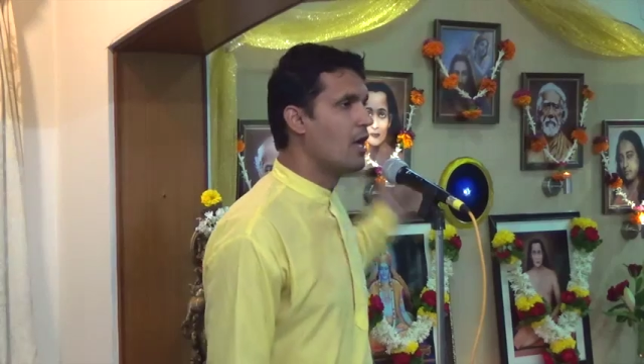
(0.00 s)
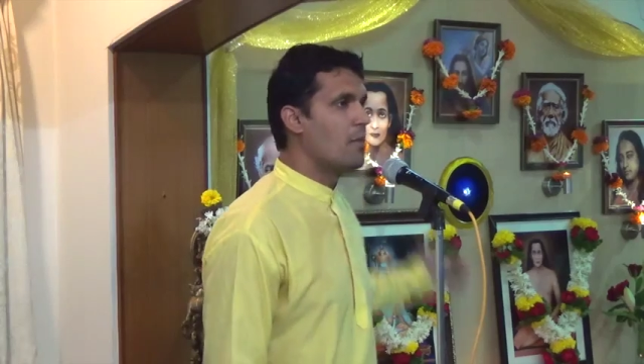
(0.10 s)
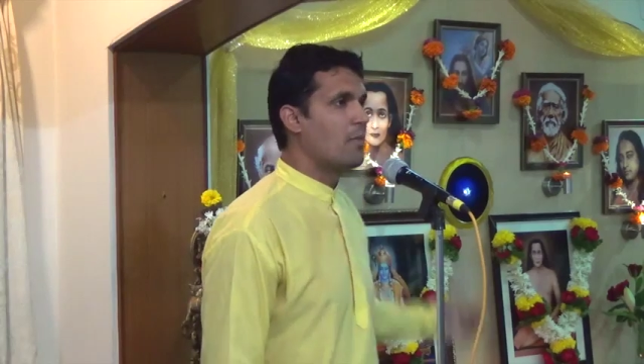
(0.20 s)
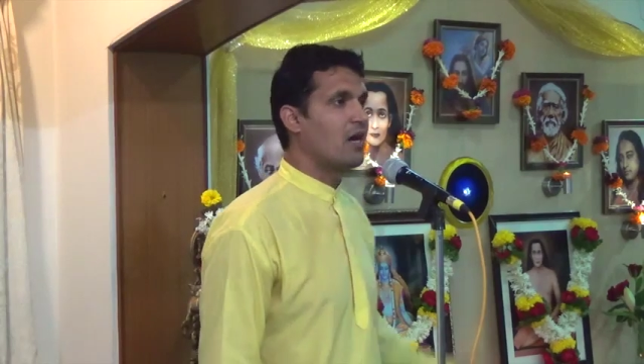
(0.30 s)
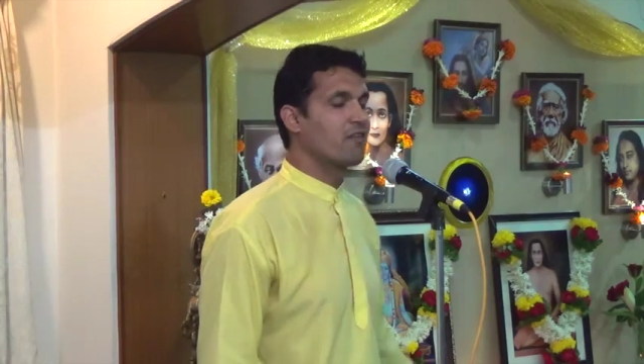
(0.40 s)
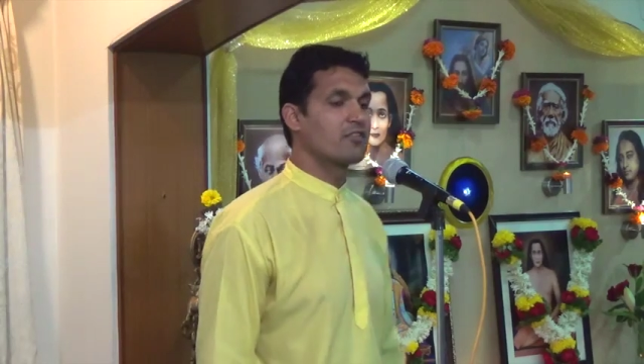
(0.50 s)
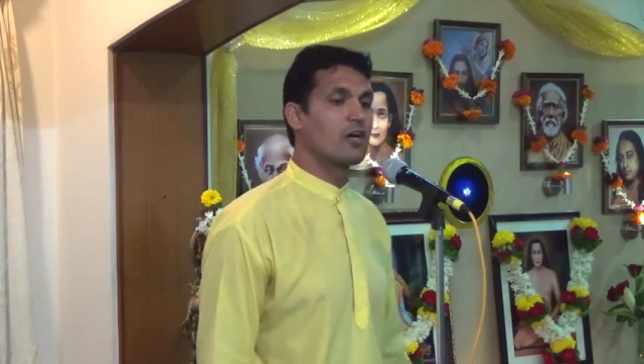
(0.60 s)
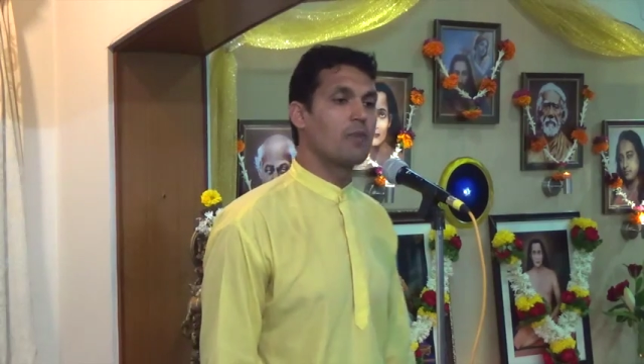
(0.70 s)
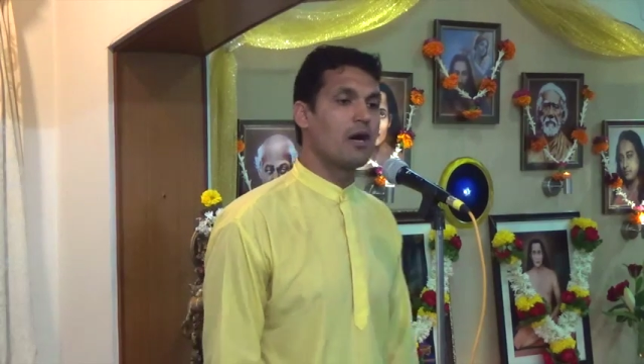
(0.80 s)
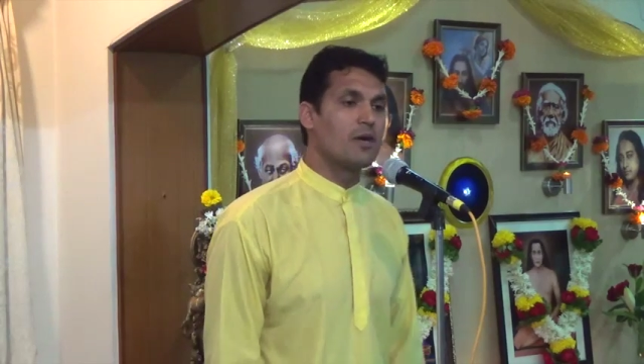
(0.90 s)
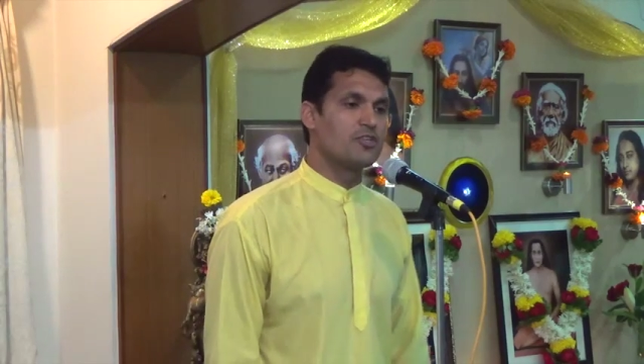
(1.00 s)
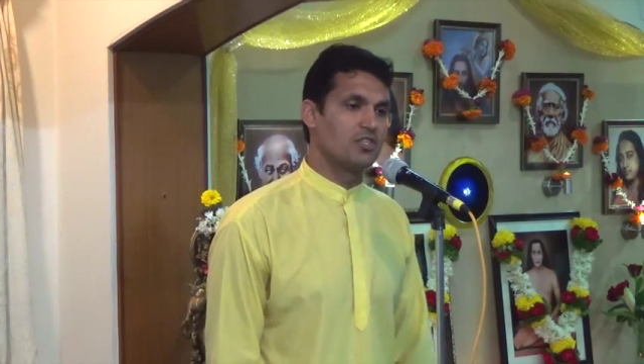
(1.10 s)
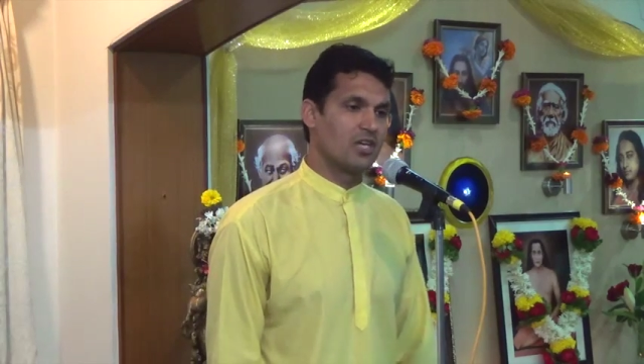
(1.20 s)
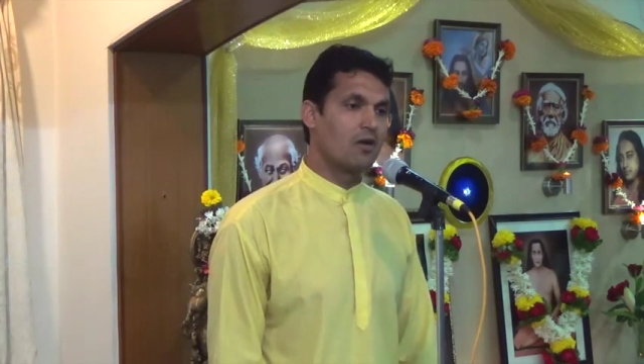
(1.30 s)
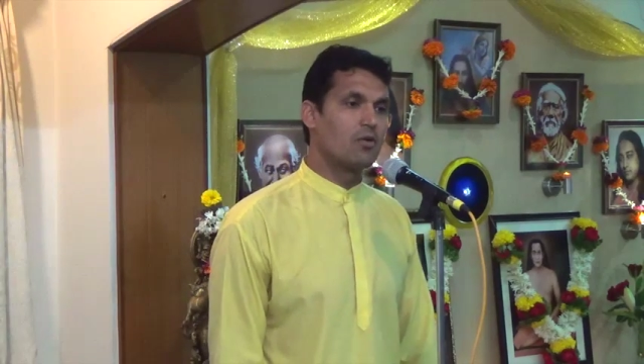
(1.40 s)
Mahavatar
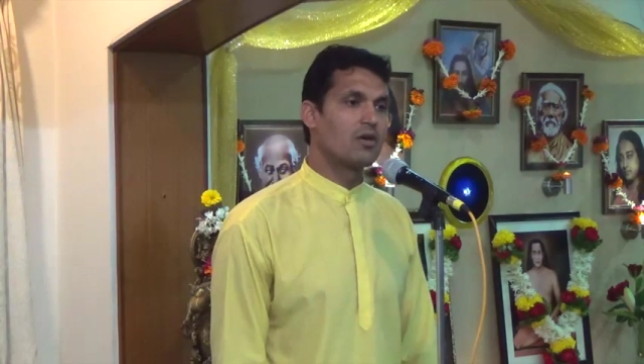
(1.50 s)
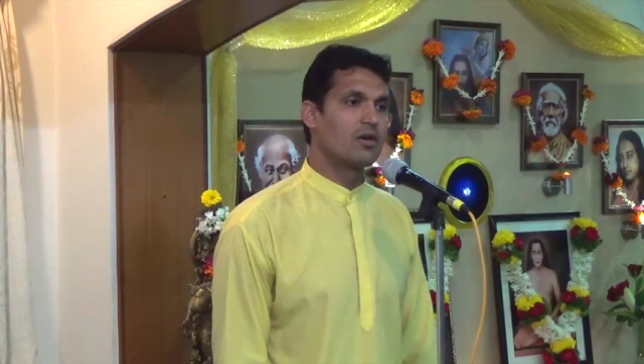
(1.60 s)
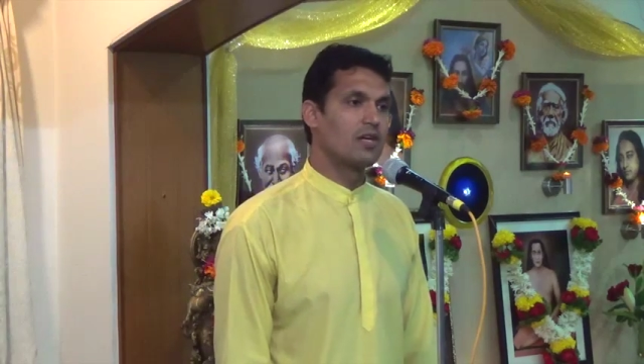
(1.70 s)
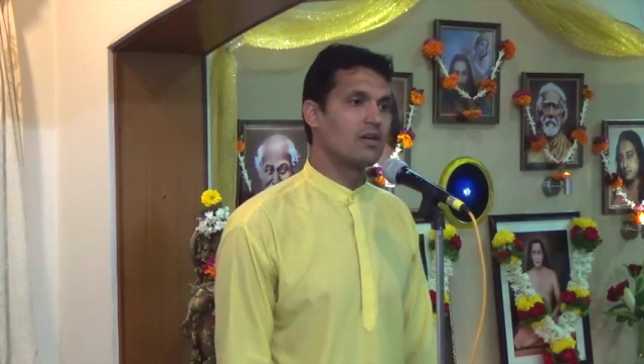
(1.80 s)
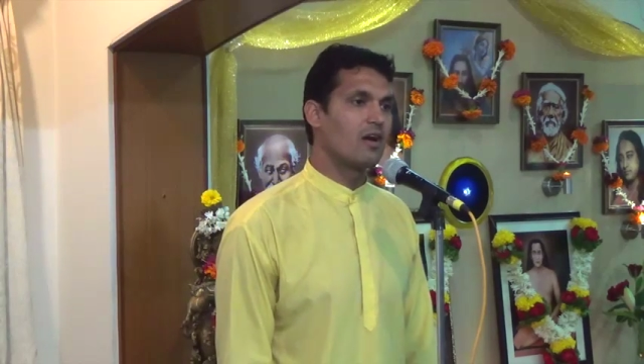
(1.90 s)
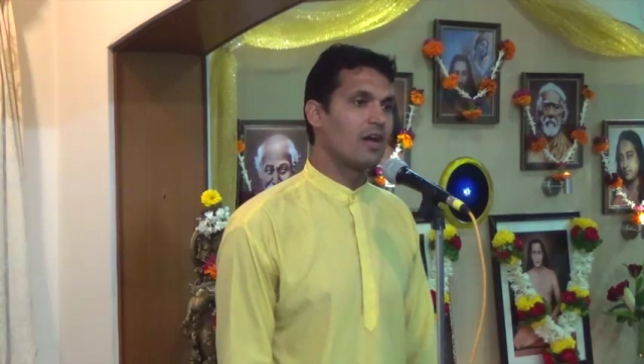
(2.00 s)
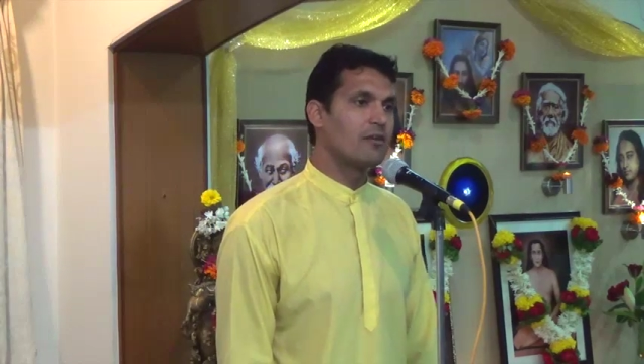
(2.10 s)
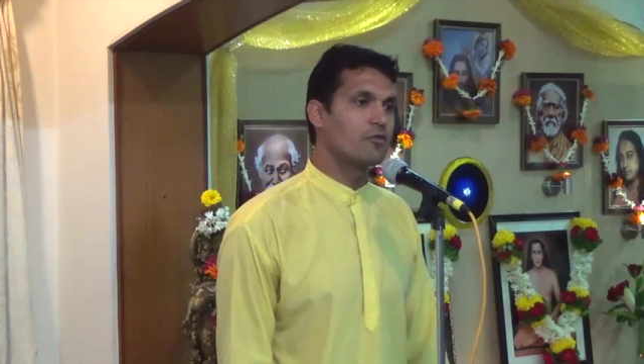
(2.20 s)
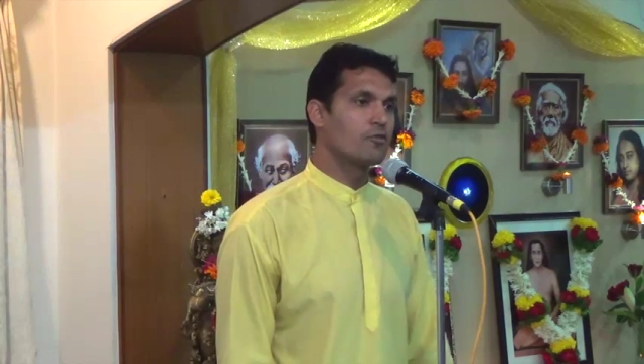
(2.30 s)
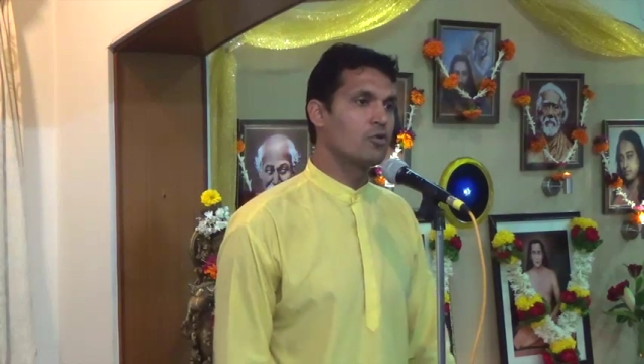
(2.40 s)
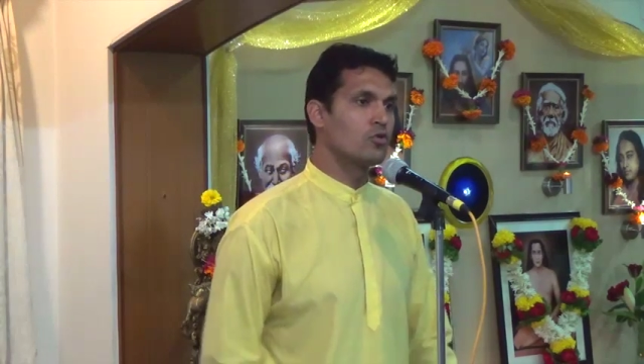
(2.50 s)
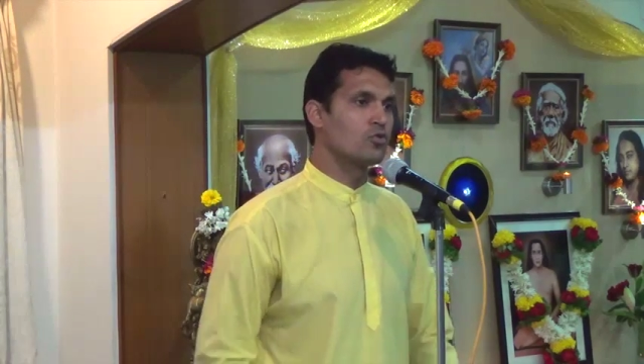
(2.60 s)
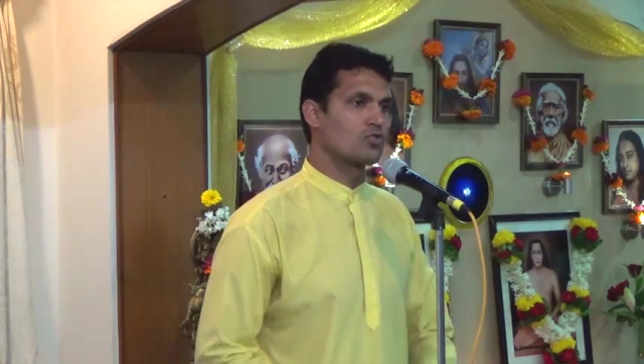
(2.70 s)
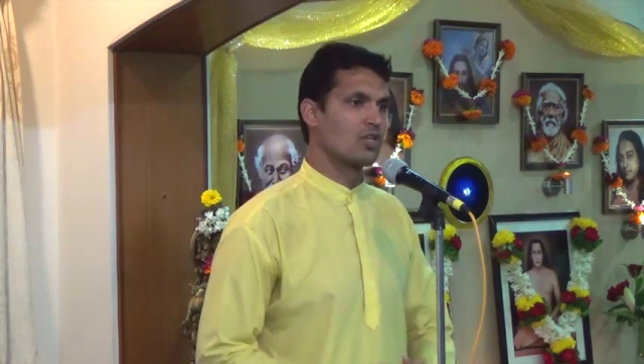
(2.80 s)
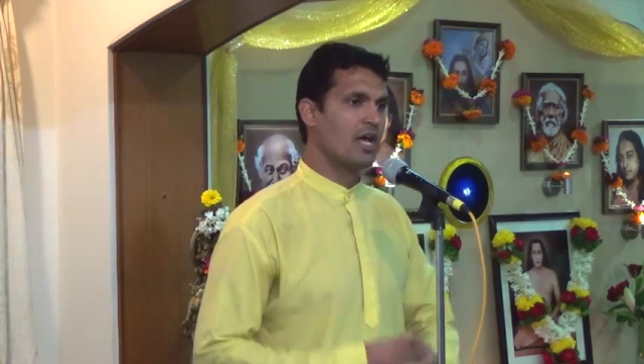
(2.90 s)
Babaji, in our line of
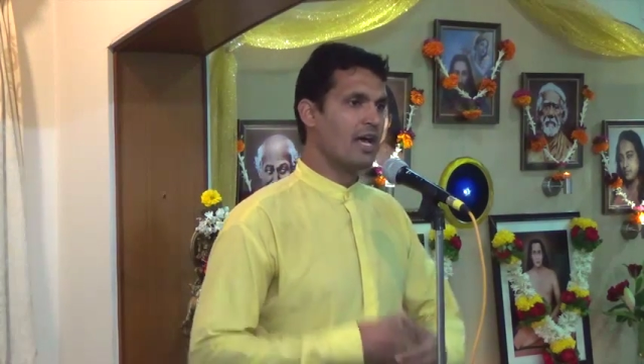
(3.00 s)
gurus.